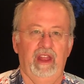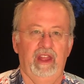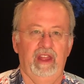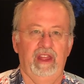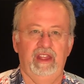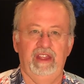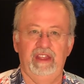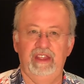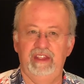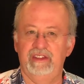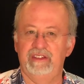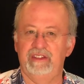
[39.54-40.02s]

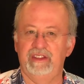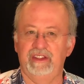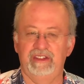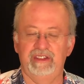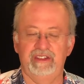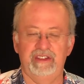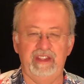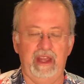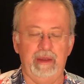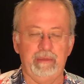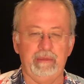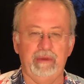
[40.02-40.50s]
He's
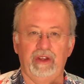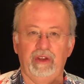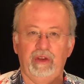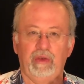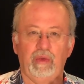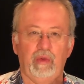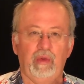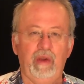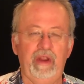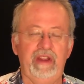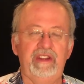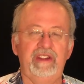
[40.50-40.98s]
examined a
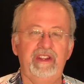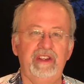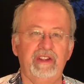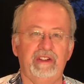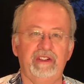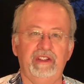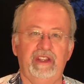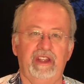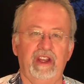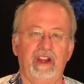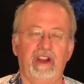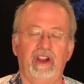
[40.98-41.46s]
great deal
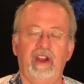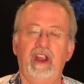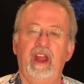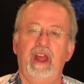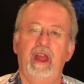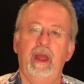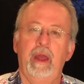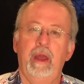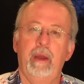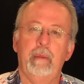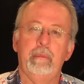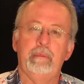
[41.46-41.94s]
of gear.
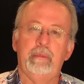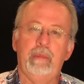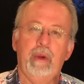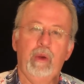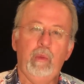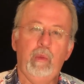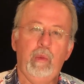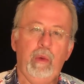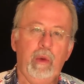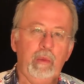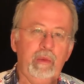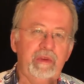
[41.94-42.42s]
But
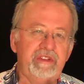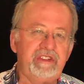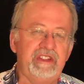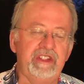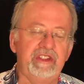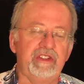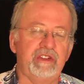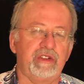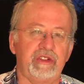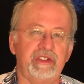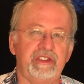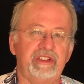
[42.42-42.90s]
what was
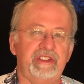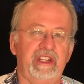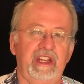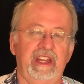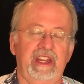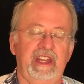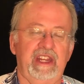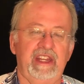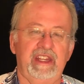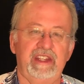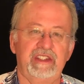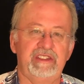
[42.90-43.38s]

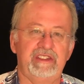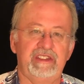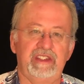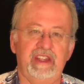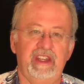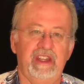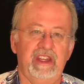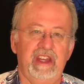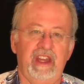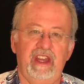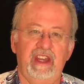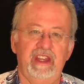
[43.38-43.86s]
interesting is
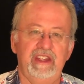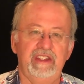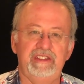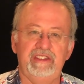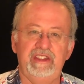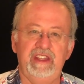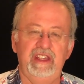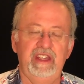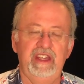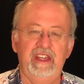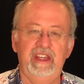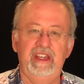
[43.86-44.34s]

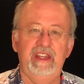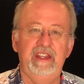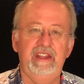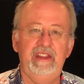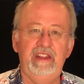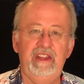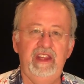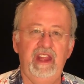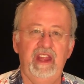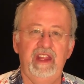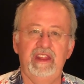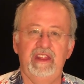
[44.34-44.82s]

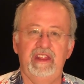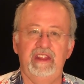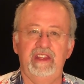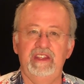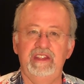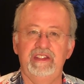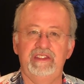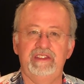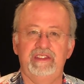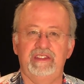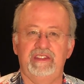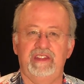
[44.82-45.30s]
in
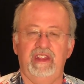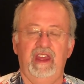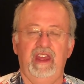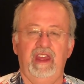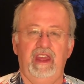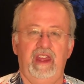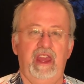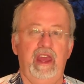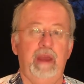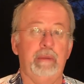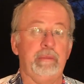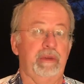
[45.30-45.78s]
this
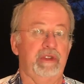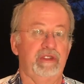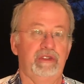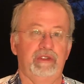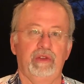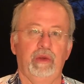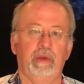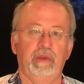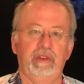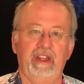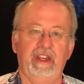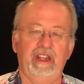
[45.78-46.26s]

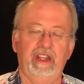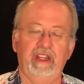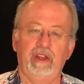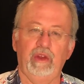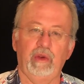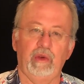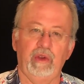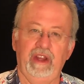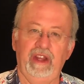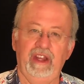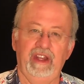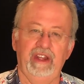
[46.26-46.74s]
episode that he
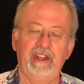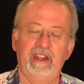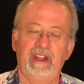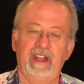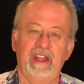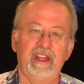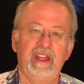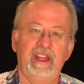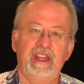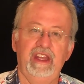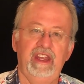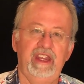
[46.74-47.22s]
created,
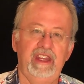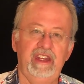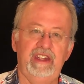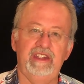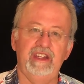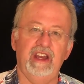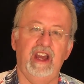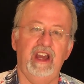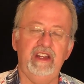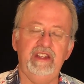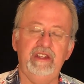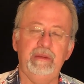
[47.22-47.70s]
he
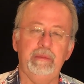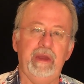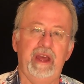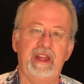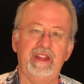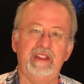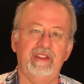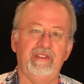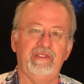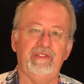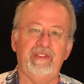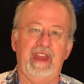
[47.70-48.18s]
talked
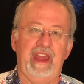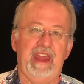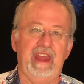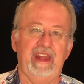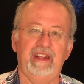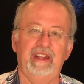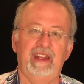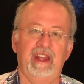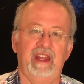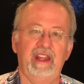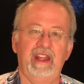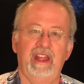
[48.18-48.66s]
about the fact
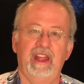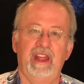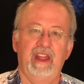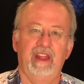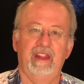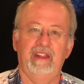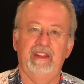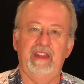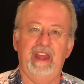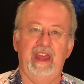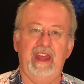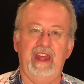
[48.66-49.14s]

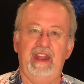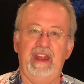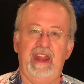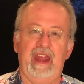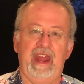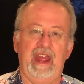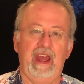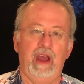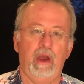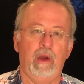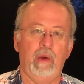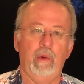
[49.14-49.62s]
that
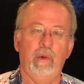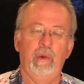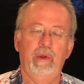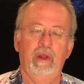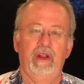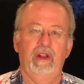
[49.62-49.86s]
how